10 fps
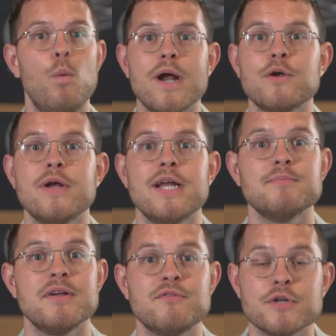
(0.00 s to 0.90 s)
where do I
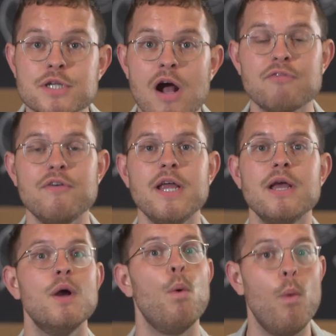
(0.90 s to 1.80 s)
get my first coffee,
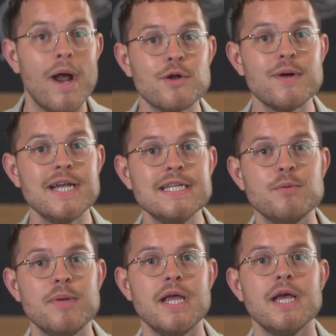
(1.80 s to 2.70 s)
where do I need
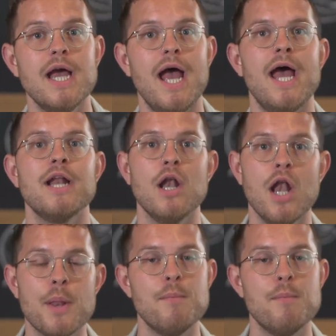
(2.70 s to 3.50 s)
to be, and a lot